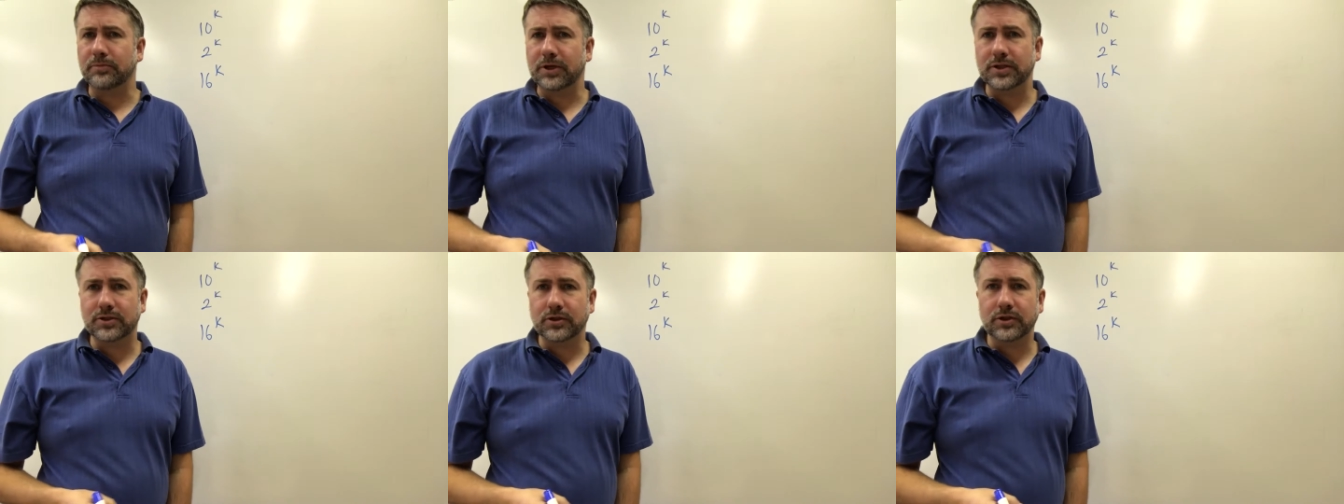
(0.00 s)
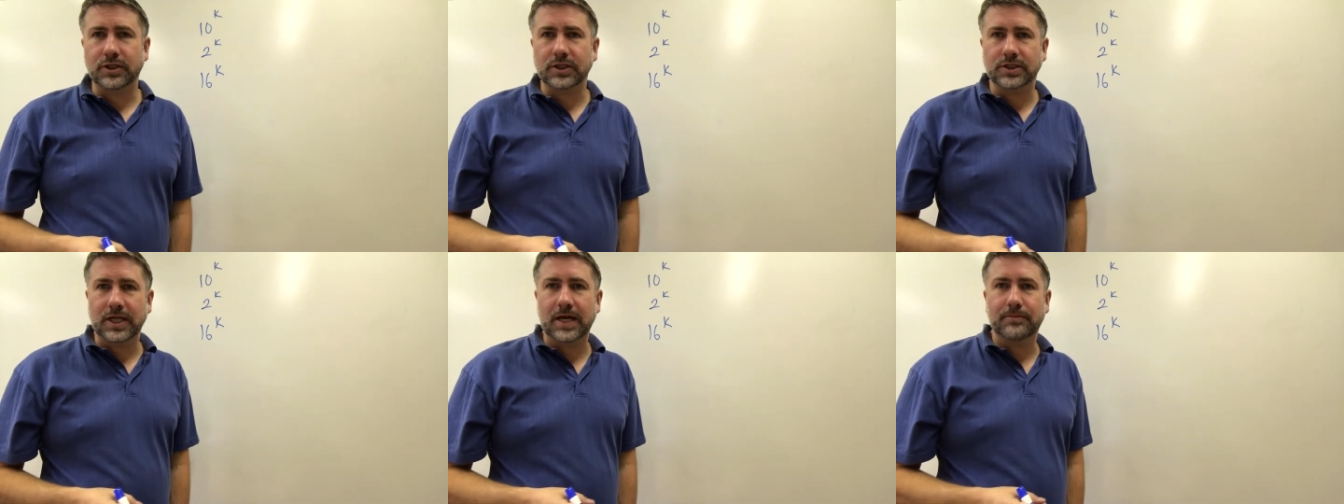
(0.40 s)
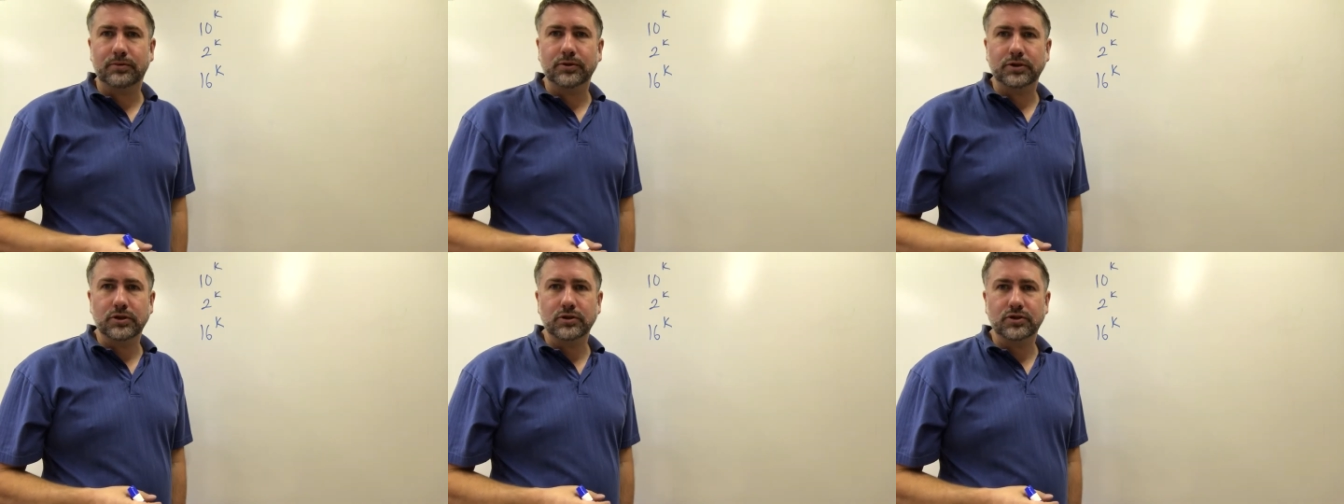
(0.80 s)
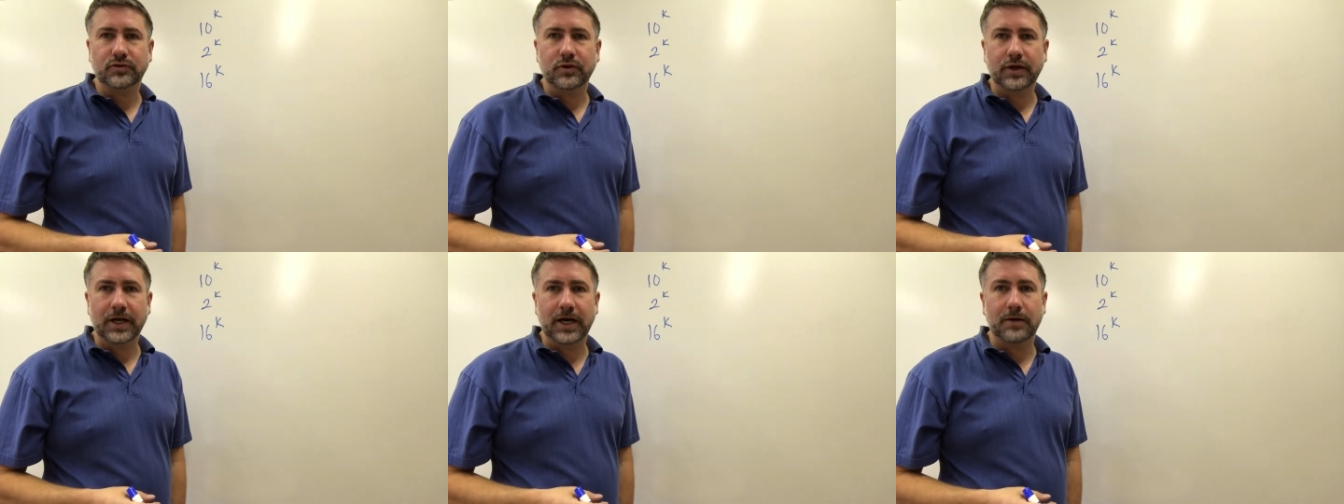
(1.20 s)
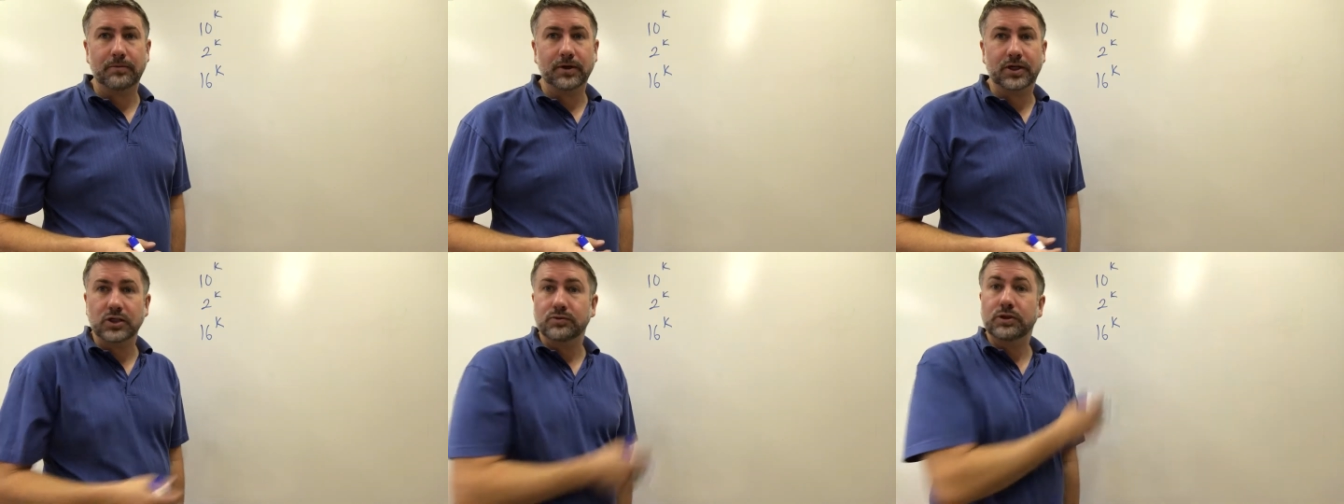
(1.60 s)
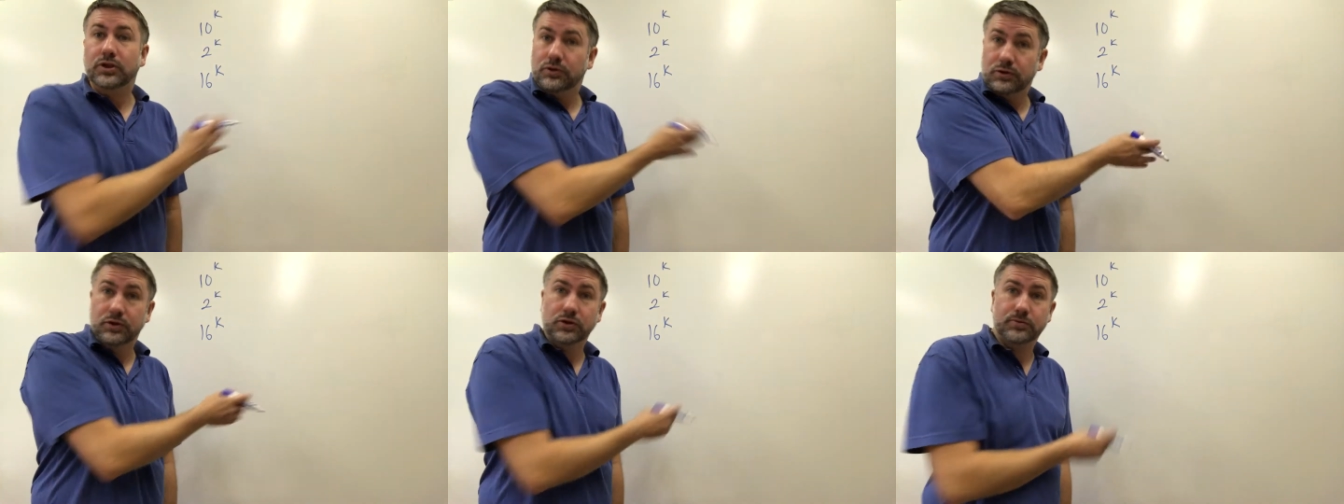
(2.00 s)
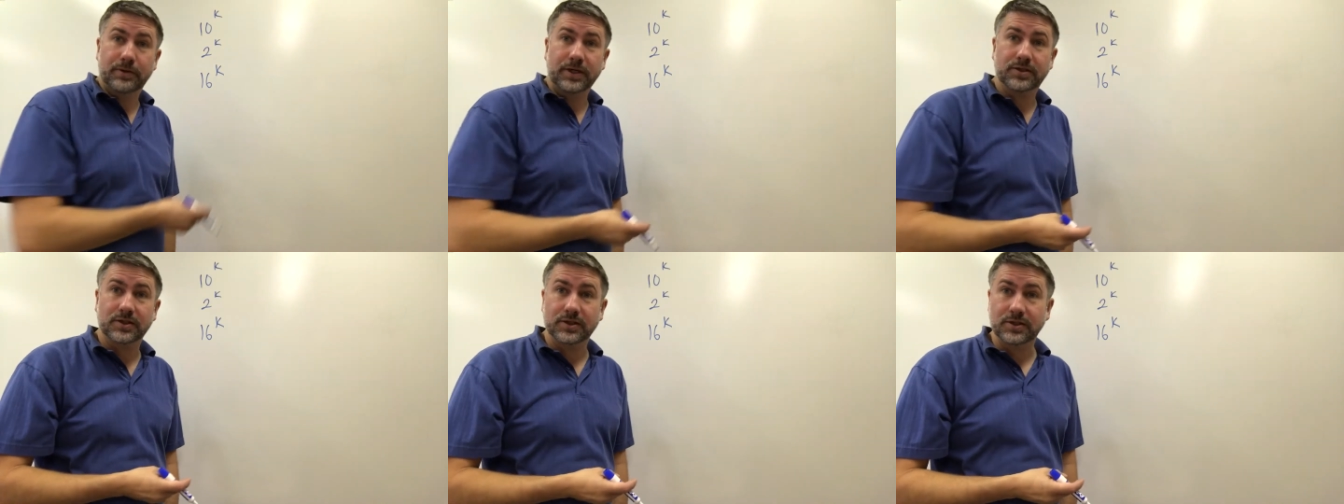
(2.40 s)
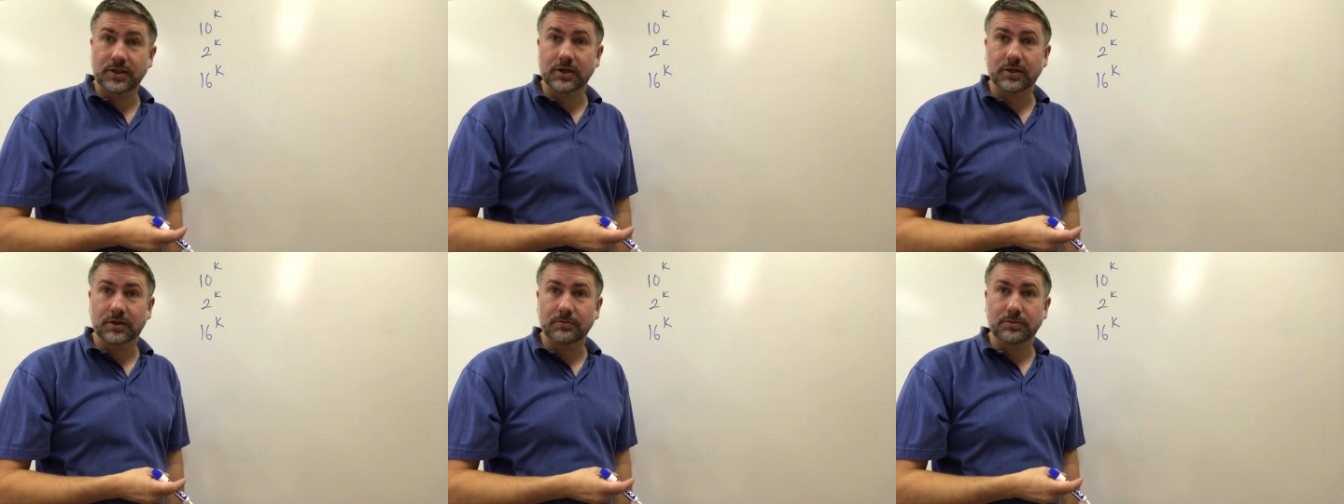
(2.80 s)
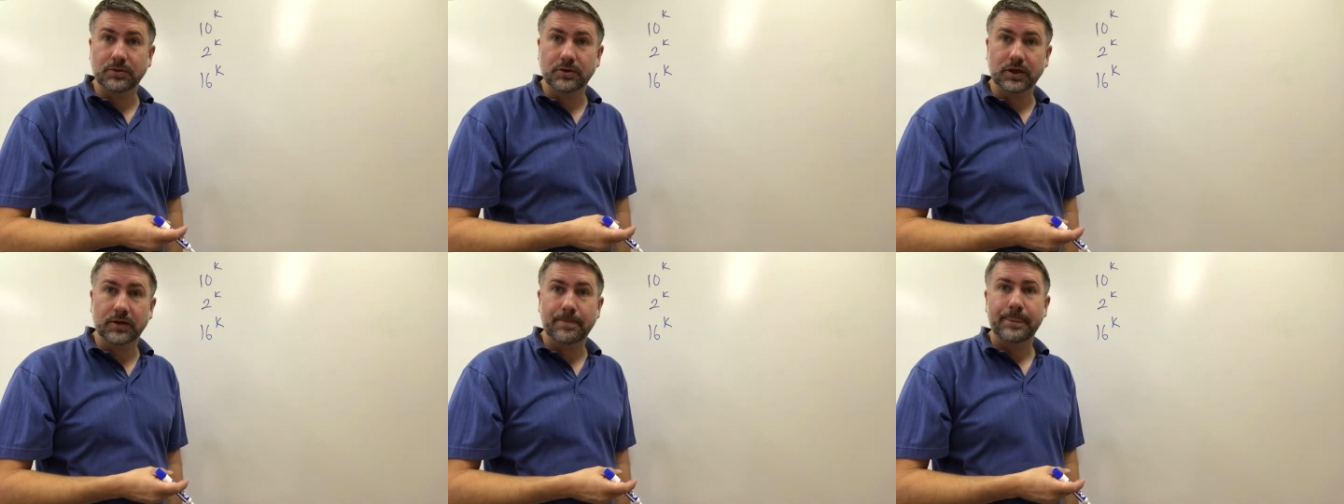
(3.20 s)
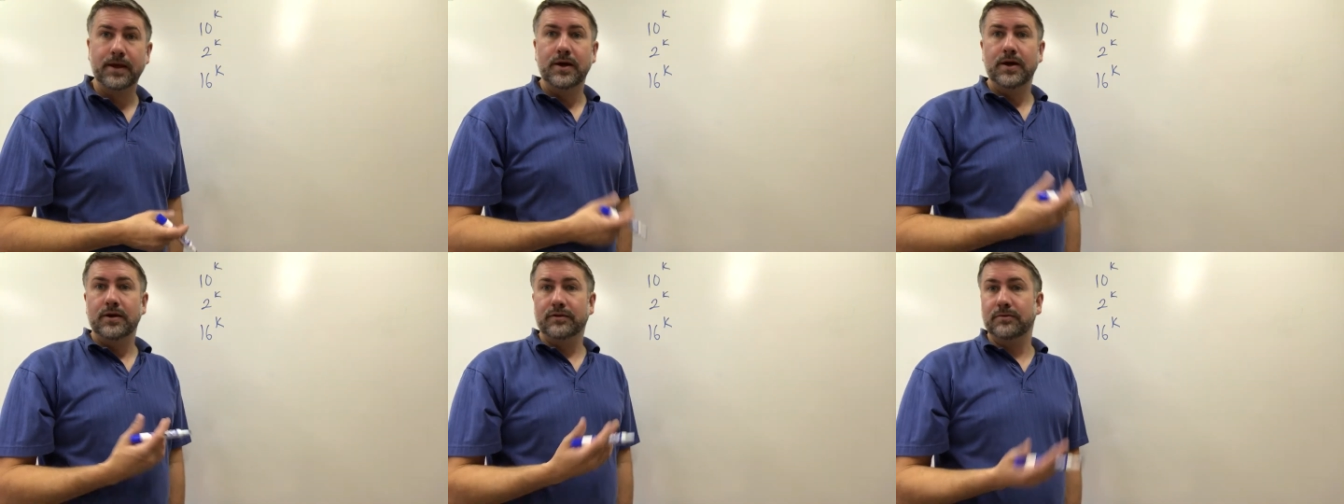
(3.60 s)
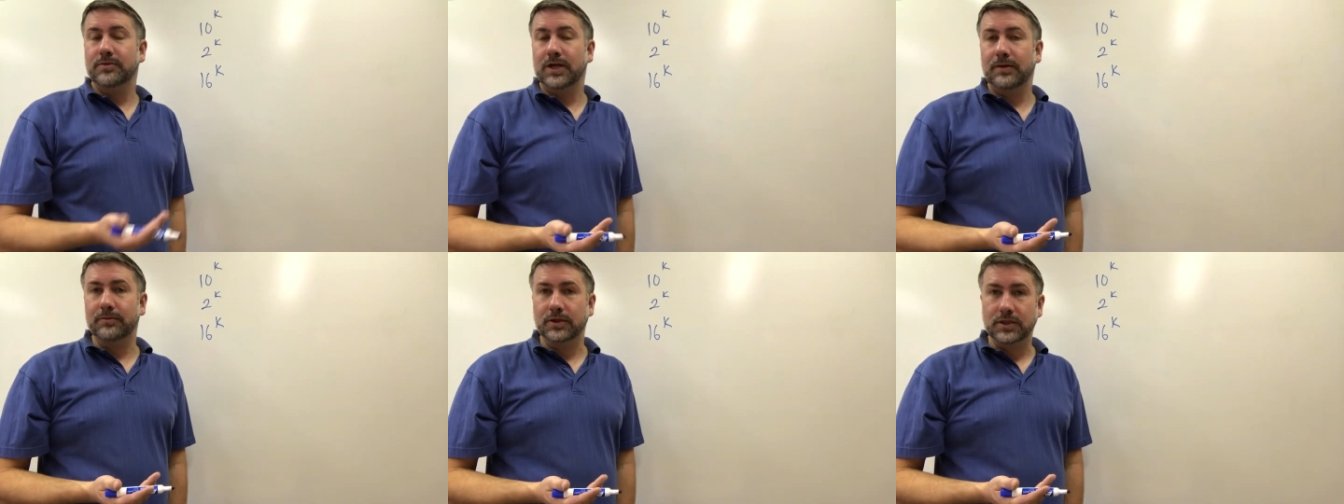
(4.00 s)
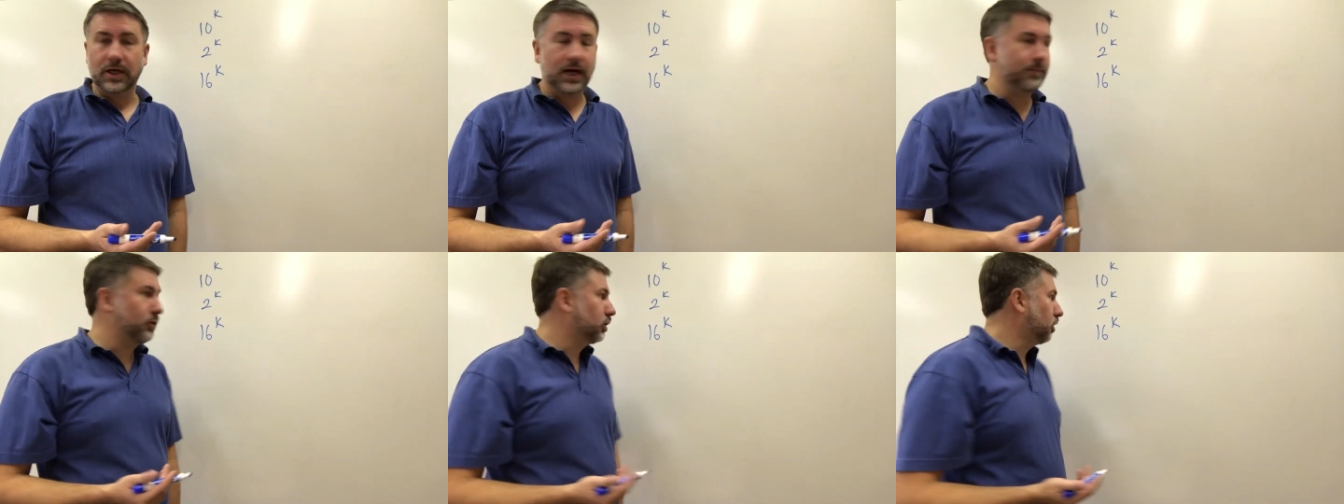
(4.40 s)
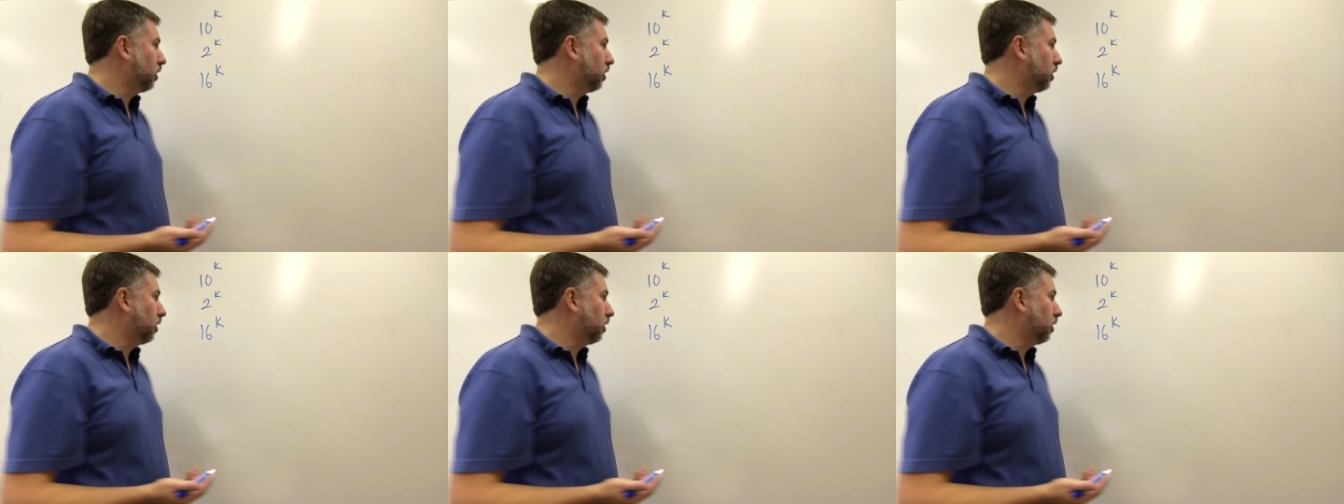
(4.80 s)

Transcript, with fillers: but it's a good example to use for now because we do use base 16 in computing from time to time. We